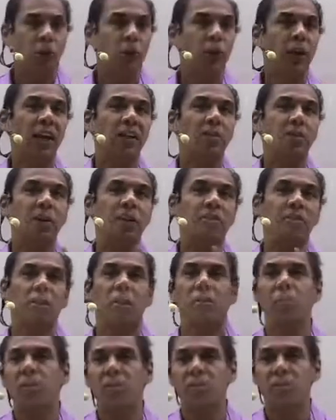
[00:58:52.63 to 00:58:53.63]
To express
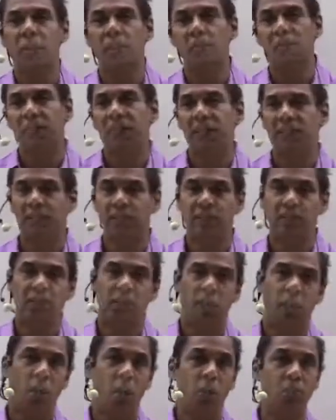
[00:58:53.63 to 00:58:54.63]
completion of
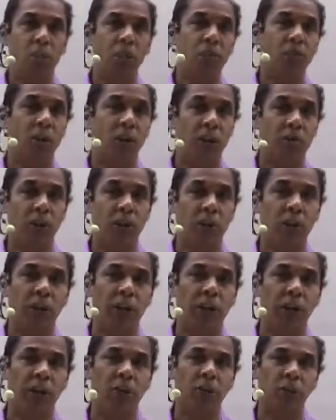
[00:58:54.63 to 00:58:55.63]
actions, how many formula we
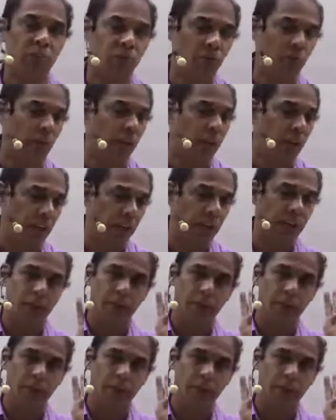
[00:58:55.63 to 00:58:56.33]
can use? 3.